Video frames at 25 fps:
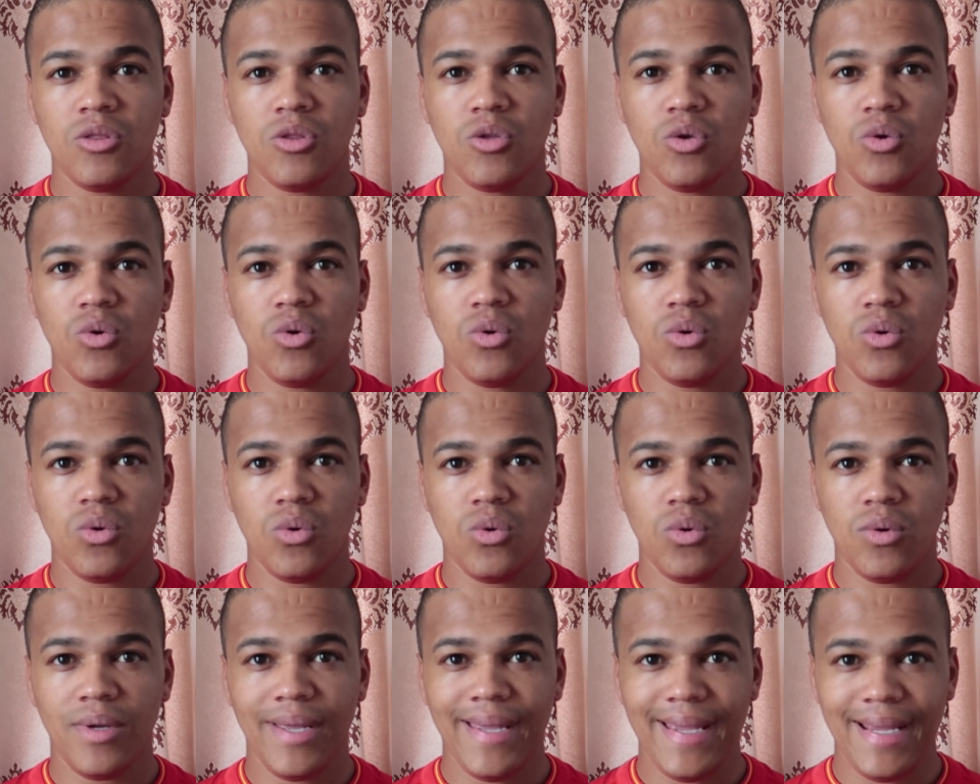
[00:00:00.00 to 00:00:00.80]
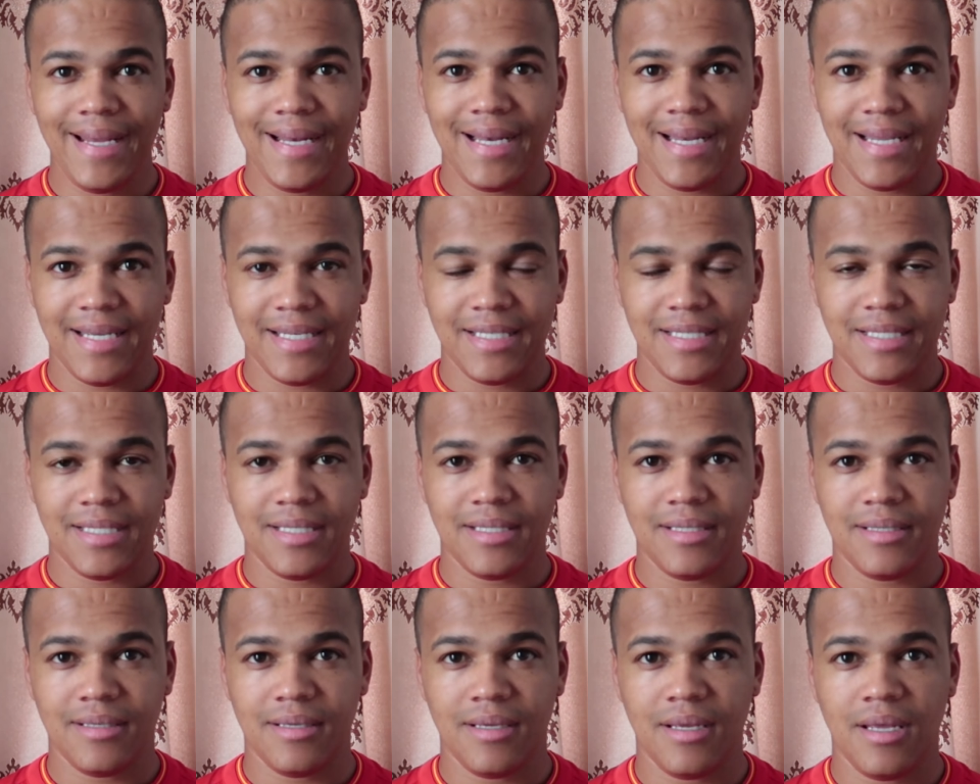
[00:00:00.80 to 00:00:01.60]
to English.
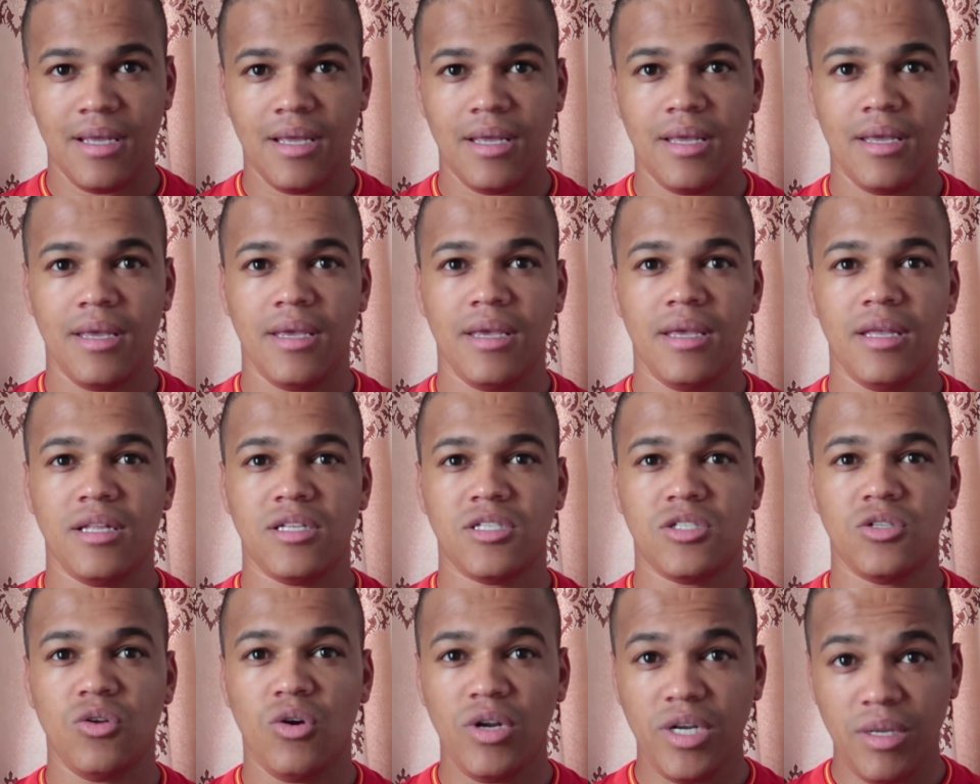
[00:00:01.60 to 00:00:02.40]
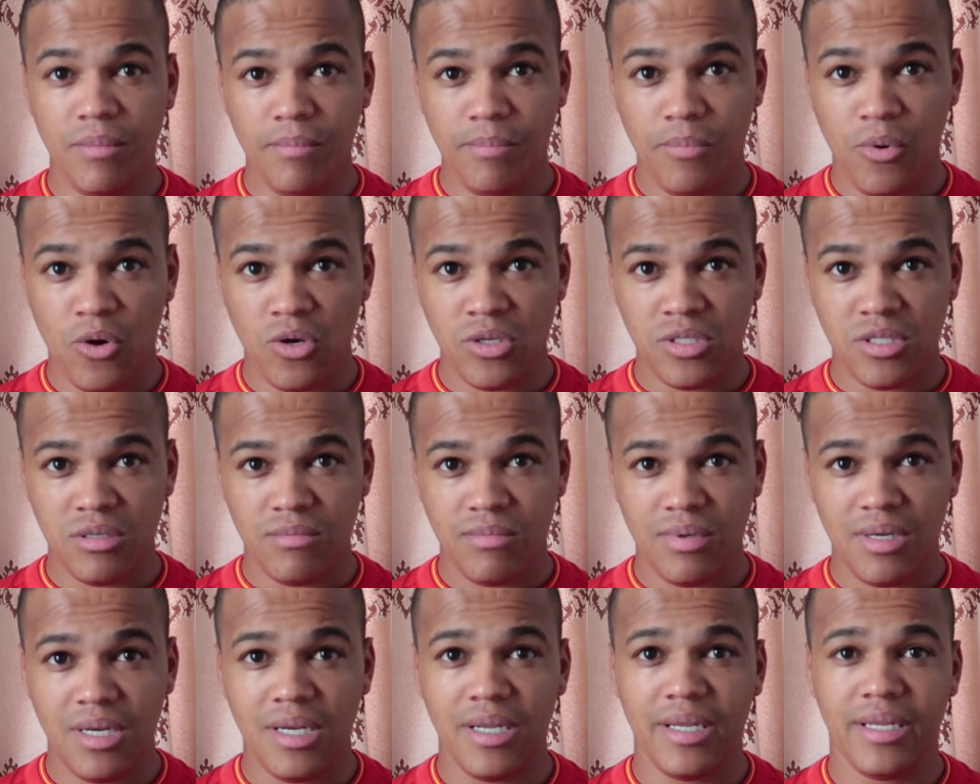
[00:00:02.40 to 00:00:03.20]
It's not
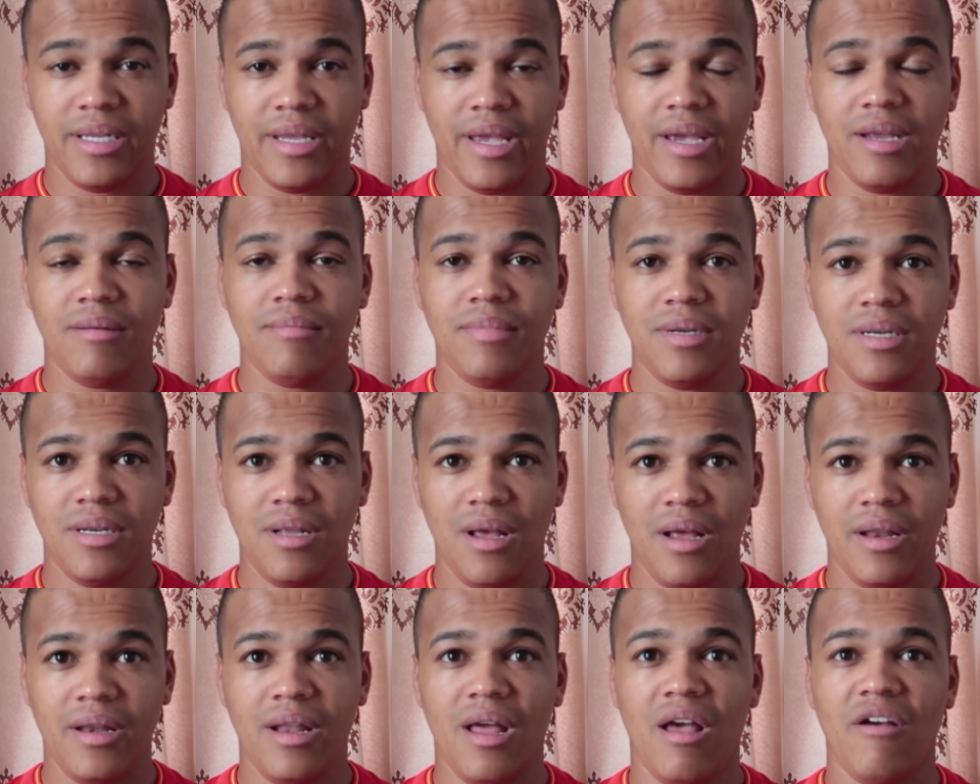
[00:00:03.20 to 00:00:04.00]
impossible, it can be done.